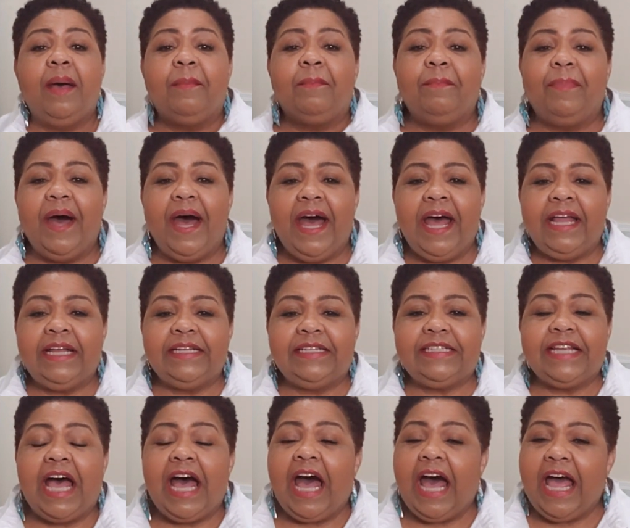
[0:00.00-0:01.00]
But
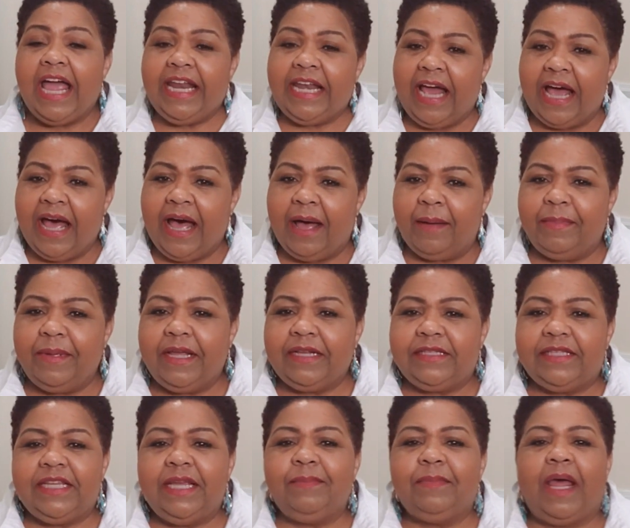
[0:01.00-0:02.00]
tied up,
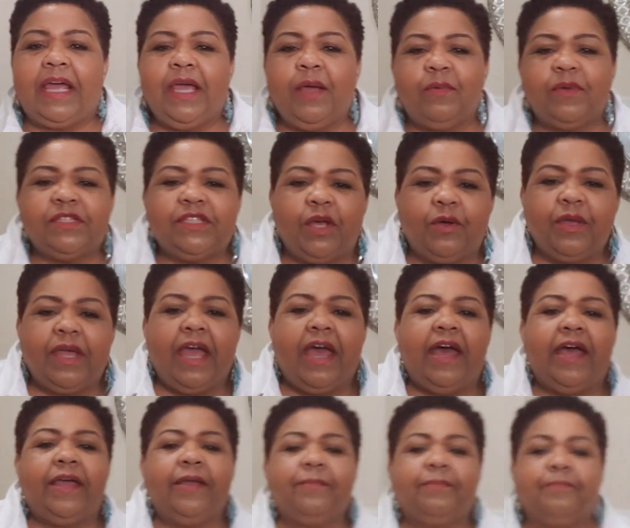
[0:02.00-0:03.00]
it seemed like it was
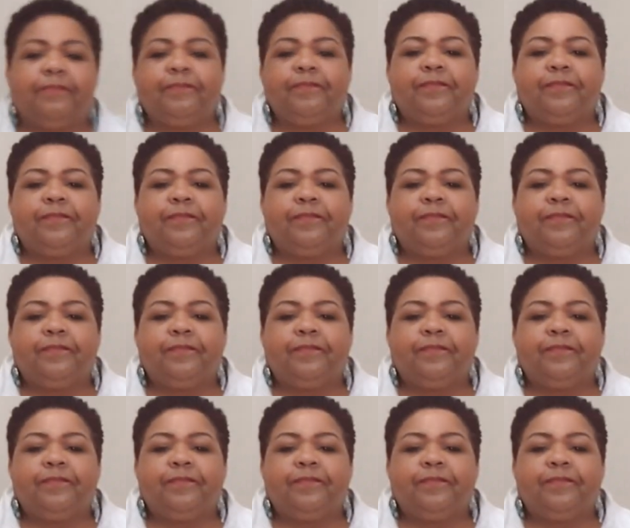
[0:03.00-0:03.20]
okay.